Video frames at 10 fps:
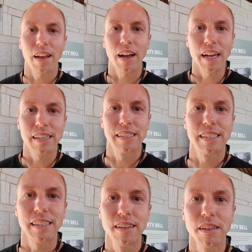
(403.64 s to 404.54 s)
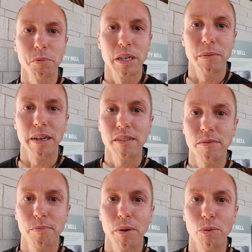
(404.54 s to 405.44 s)
I can see the Liberty Bell,
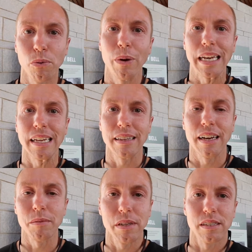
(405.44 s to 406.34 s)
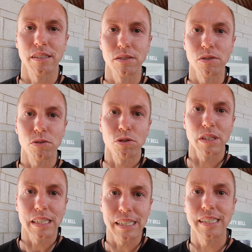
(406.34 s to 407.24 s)
but we're waiting in line because they're
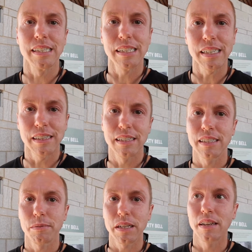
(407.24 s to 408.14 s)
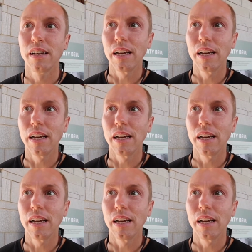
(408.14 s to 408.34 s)
socially distancing the exhibit.